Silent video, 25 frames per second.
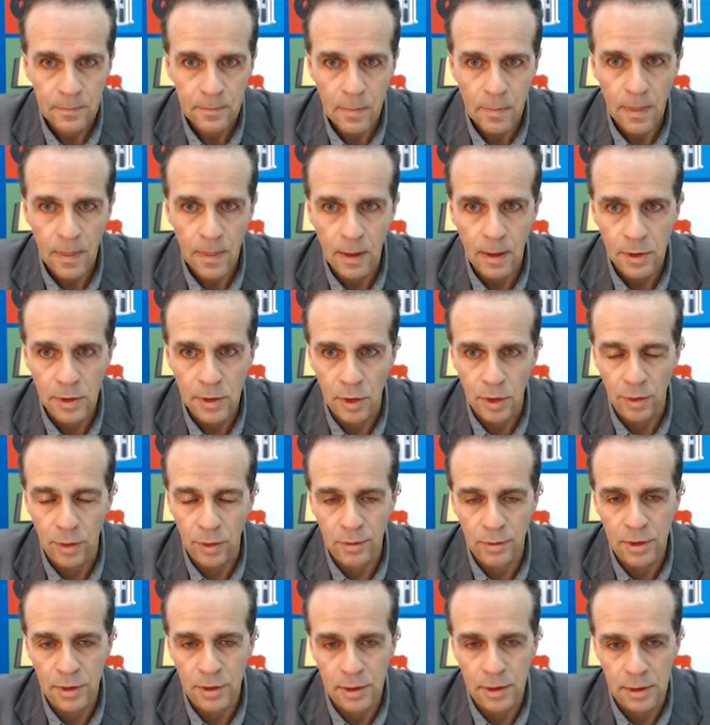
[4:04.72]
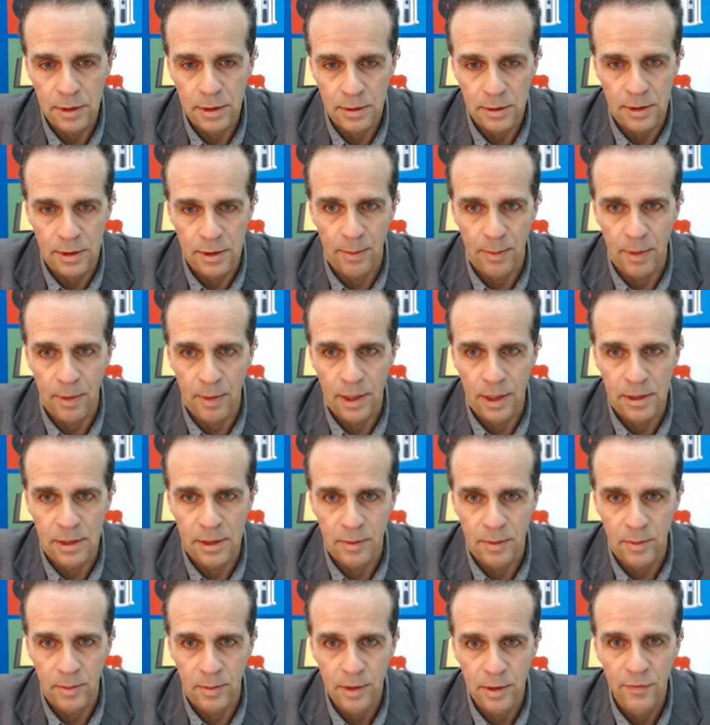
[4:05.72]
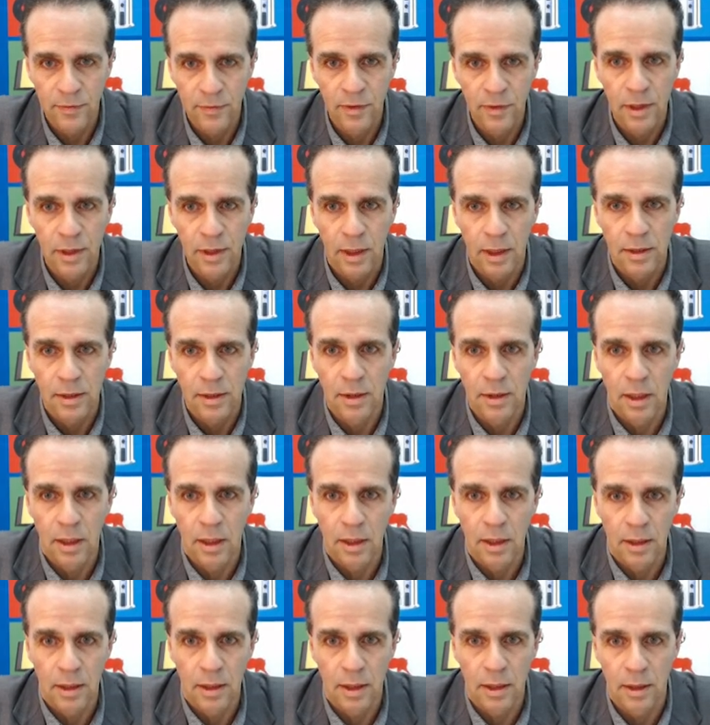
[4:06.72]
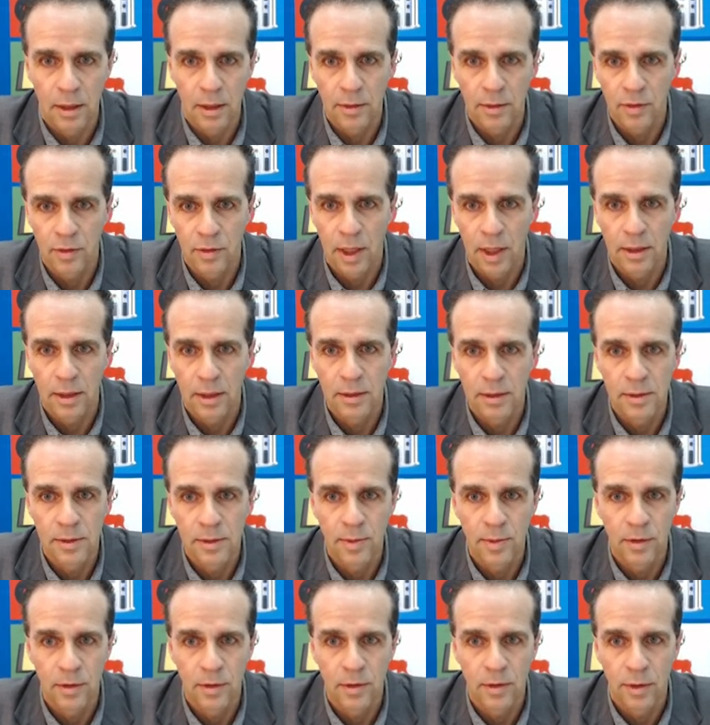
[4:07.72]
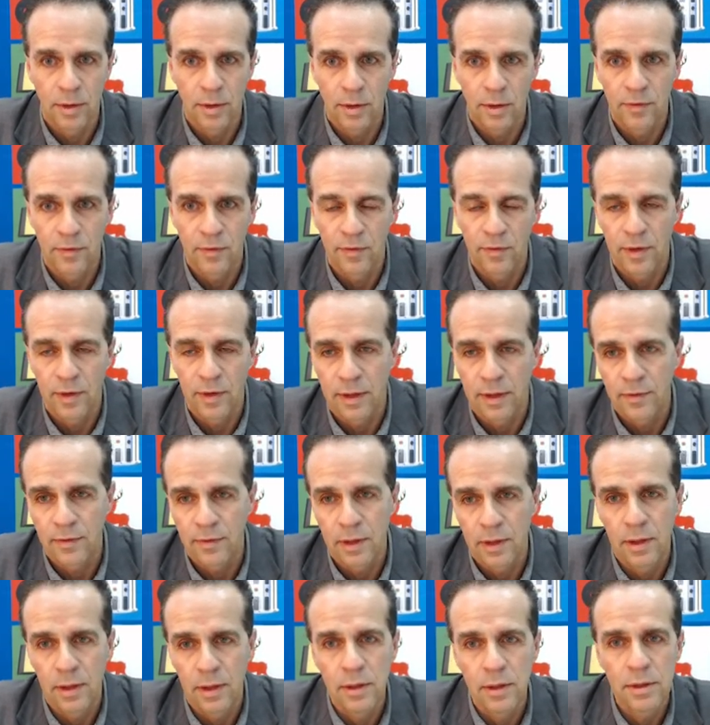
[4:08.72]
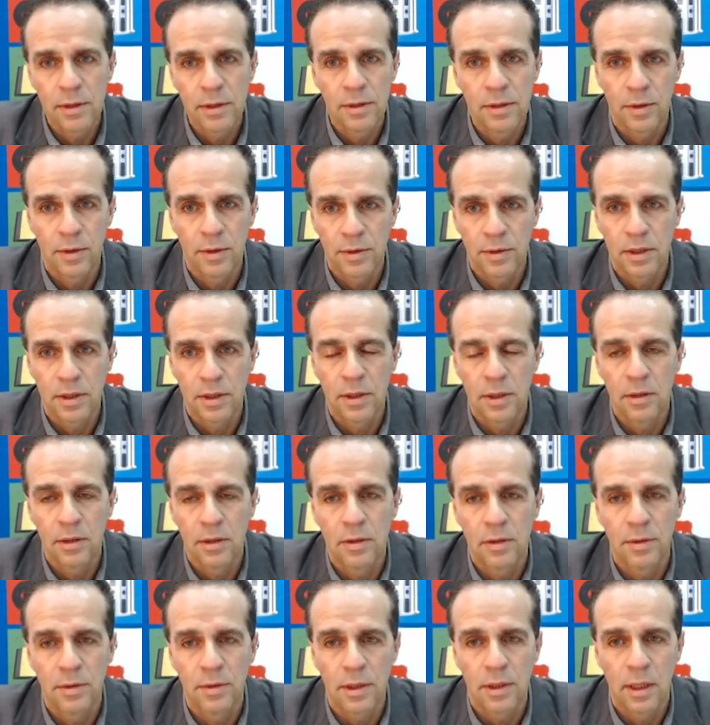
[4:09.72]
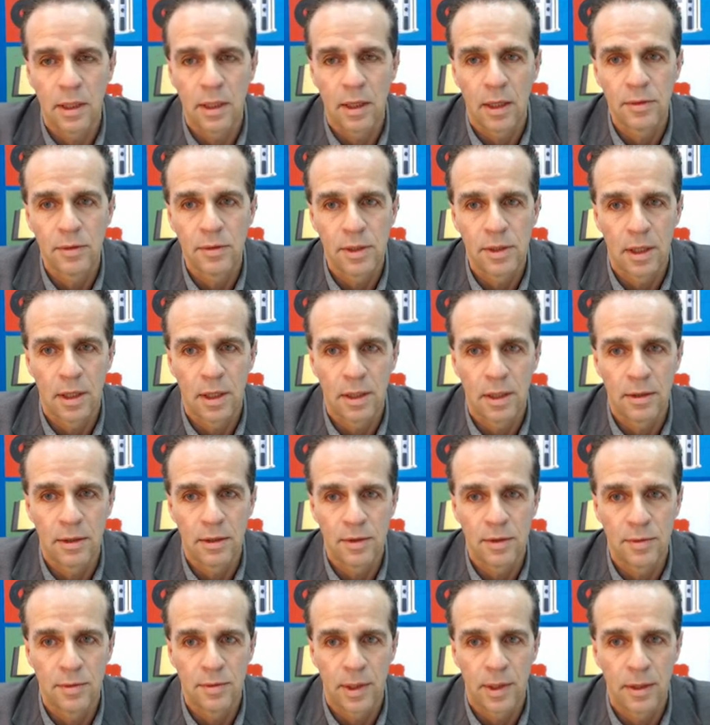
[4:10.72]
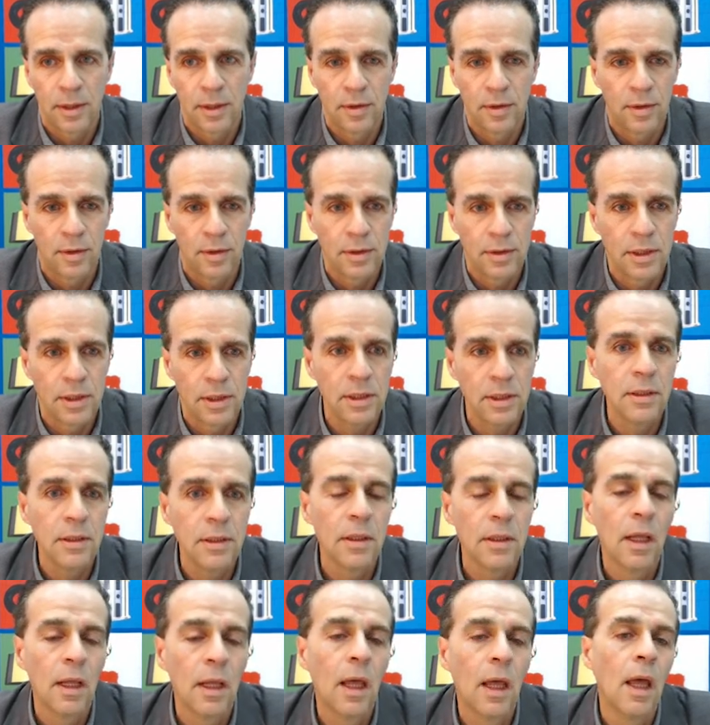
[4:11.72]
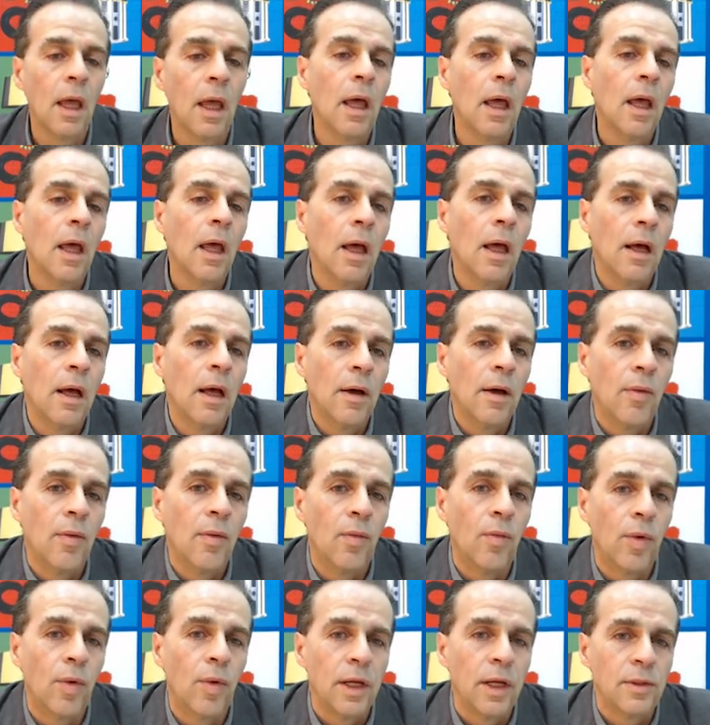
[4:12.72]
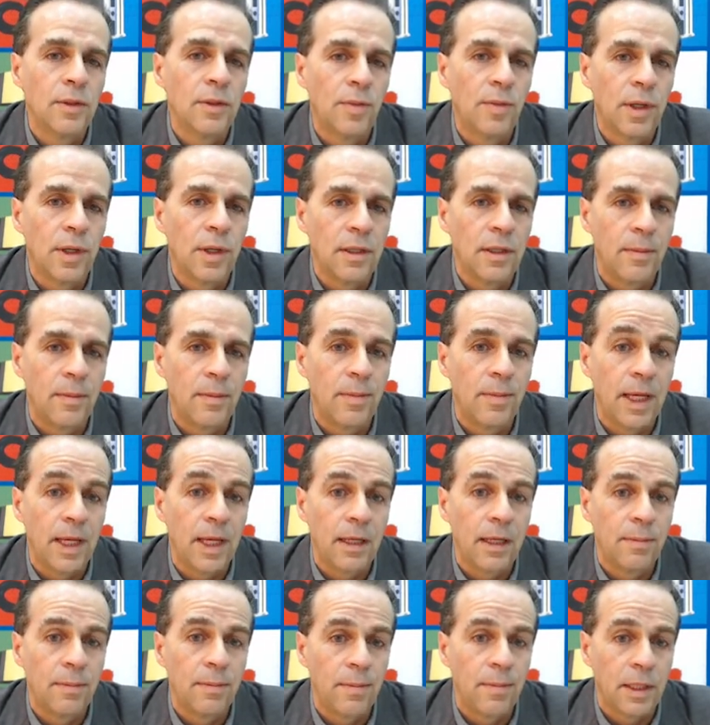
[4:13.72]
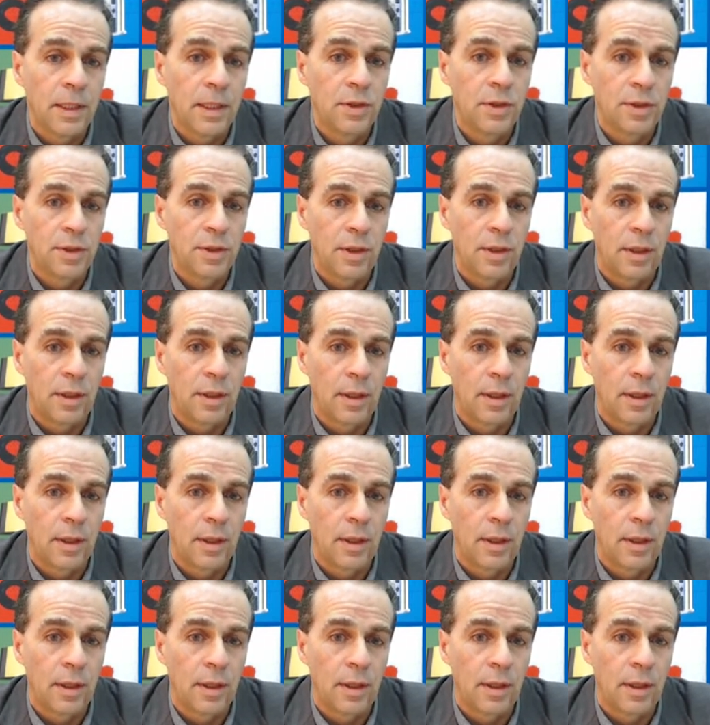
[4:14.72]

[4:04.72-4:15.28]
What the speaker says: So just summarizing briefly, our grant has been going on for 5 years, so just concluding now, starting in 2013. What were the big picture